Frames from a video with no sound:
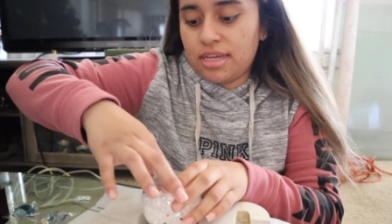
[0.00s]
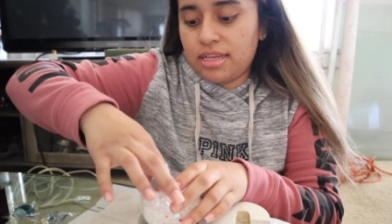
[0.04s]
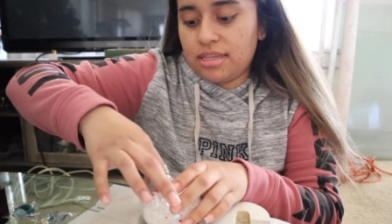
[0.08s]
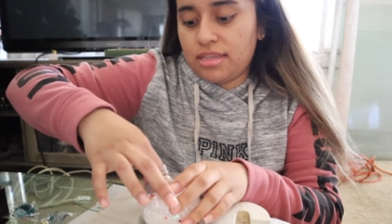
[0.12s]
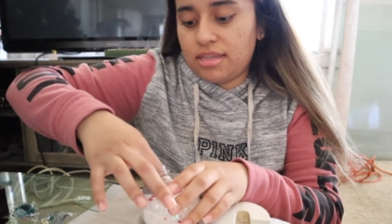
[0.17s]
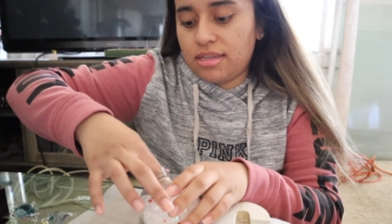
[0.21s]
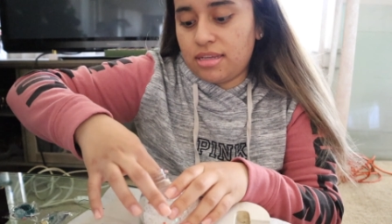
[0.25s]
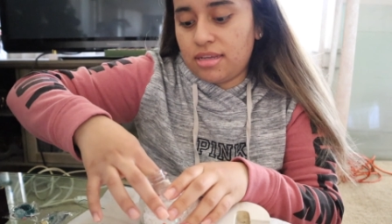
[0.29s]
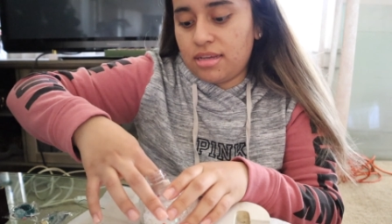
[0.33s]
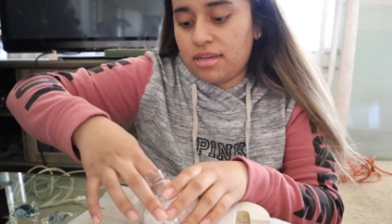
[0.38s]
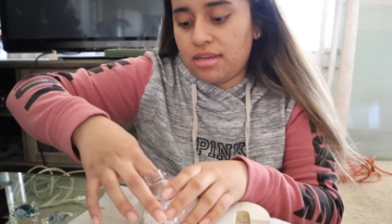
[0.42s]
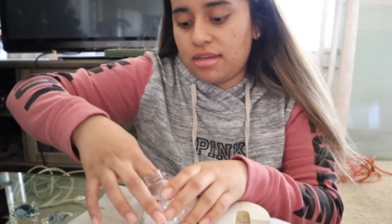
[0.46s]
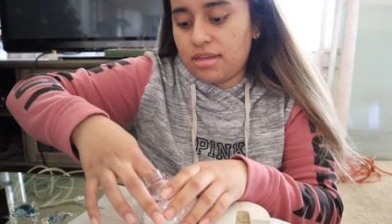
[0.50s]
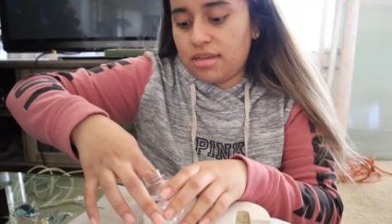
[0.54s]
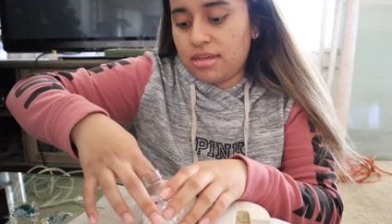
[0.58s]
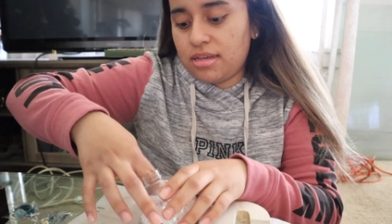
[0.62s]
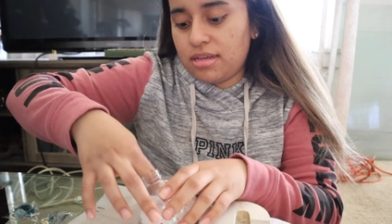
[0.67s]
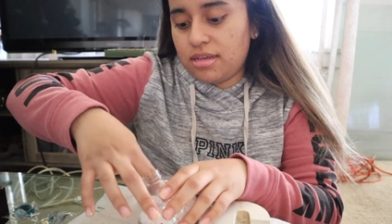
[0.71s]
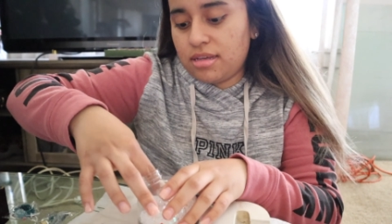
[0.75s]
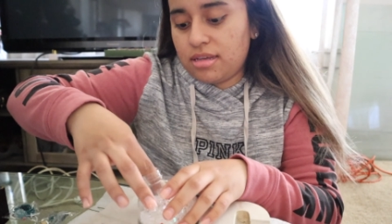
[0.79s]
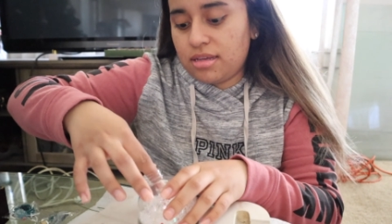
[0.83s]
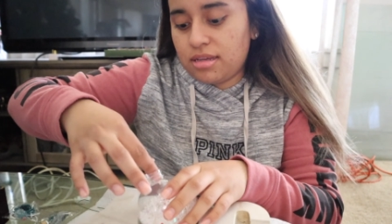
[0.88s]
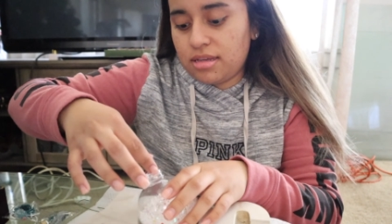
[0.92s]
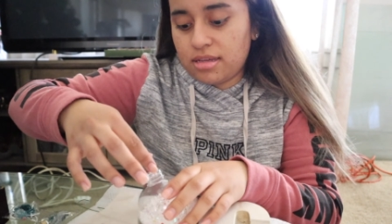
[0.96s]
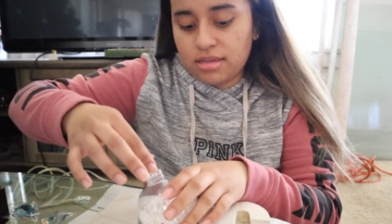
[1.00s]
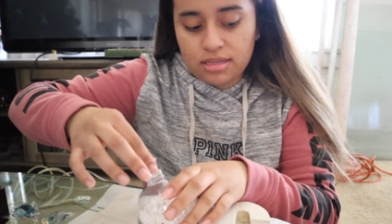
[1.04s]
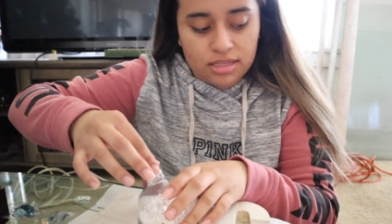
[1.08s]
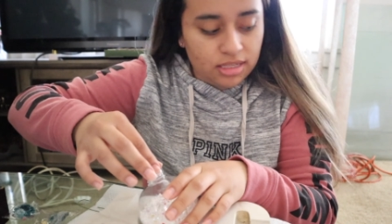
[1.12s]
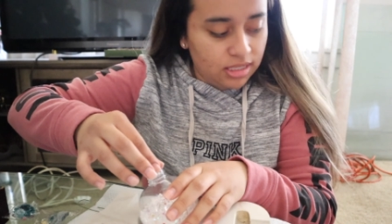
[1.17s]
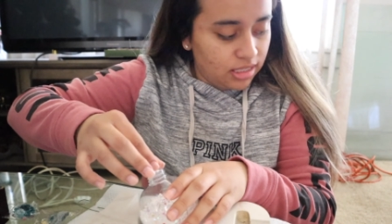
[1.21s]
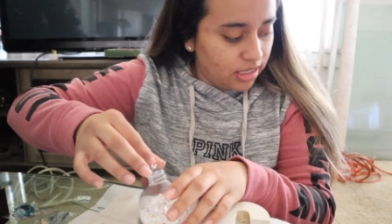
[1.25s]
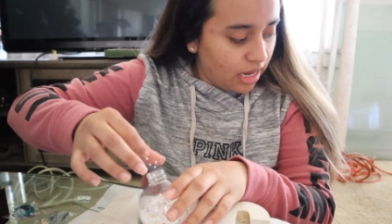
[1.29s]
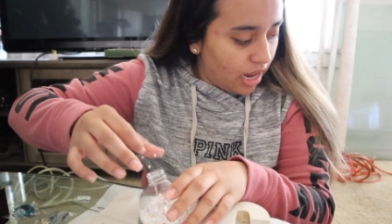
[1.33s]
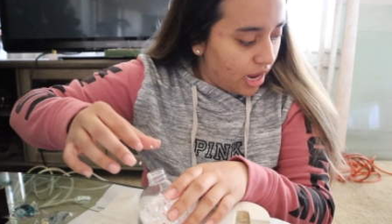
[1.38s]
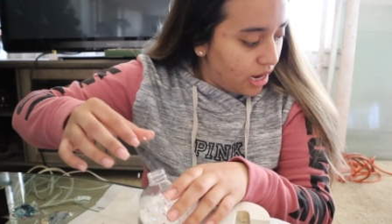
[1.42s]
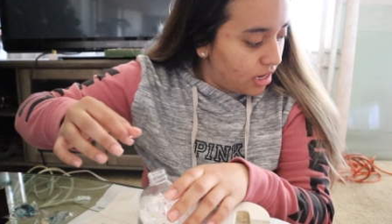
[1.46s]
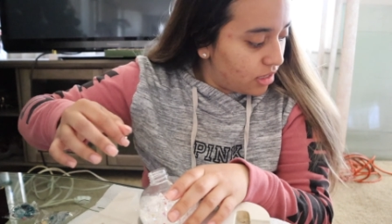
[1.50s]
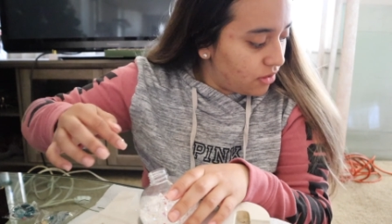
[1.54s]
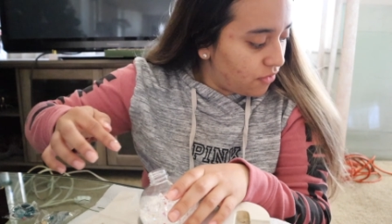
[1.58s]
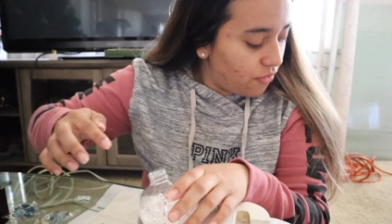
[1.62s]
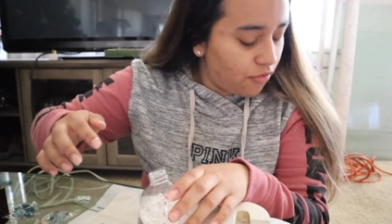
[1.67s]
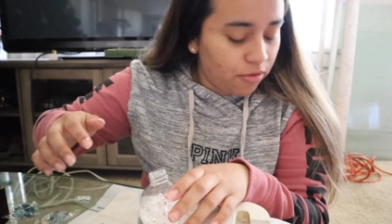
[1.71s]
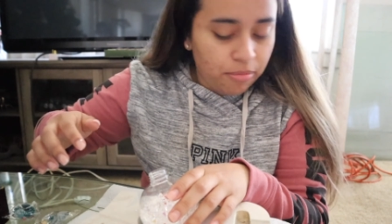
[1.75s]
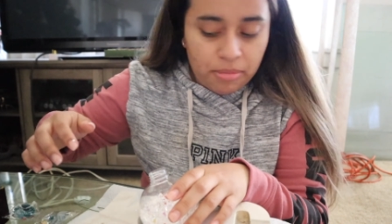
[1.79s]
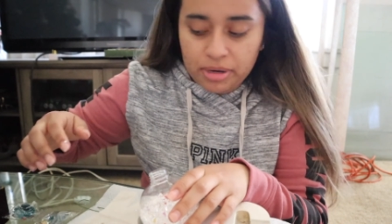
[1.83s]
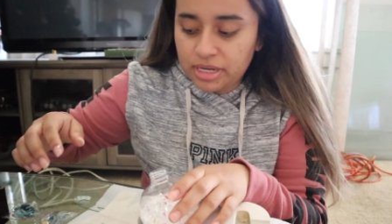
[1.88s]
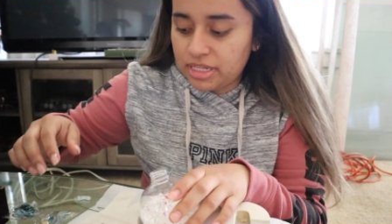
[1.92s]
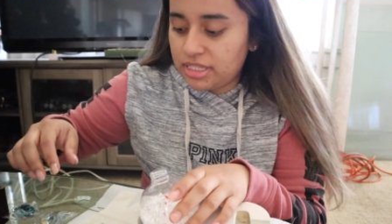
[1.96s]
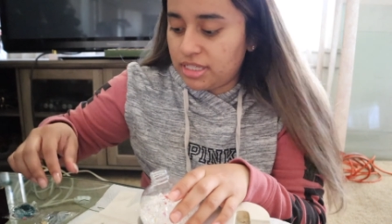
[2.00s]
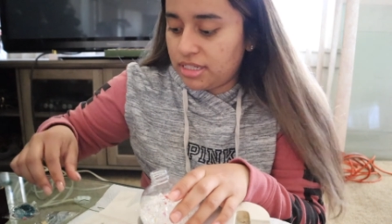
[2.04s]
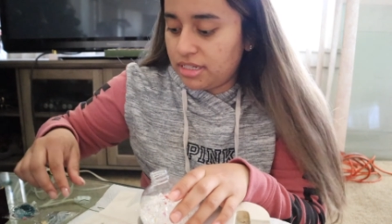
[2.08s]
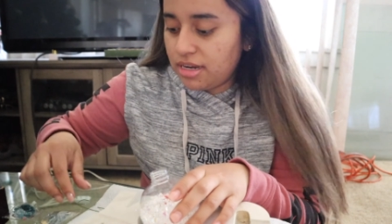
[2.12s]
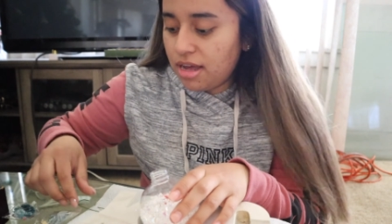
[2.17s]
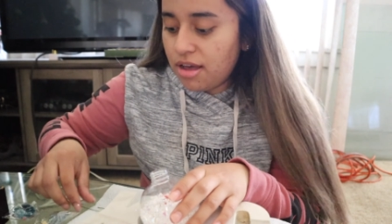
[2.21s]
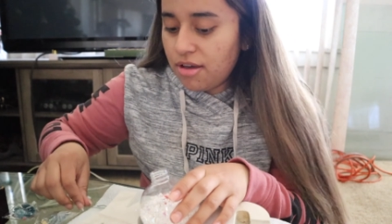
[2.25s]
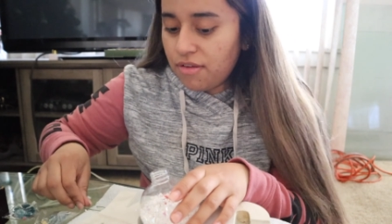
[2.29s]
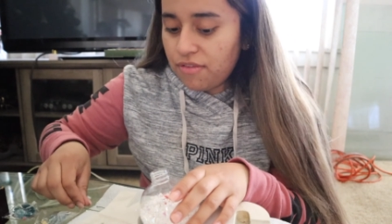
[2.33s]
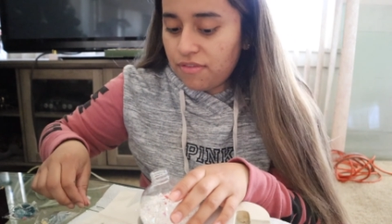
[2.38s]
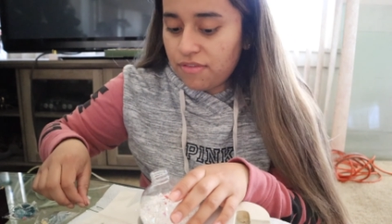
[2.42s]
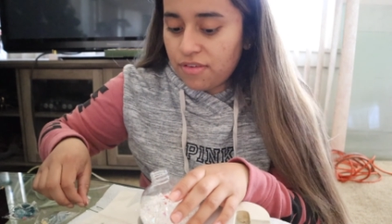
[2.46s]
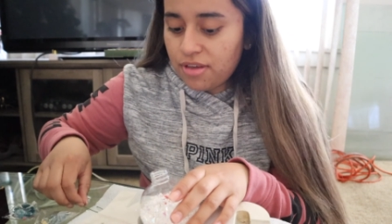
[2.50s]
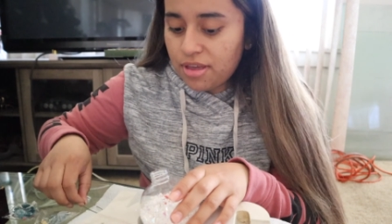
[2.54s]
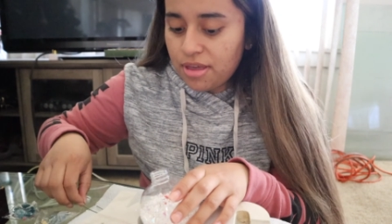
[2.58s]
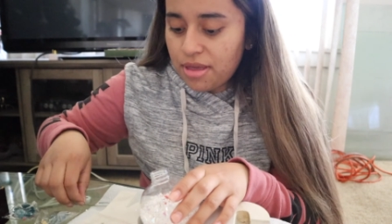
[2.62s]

as a stand for my stuff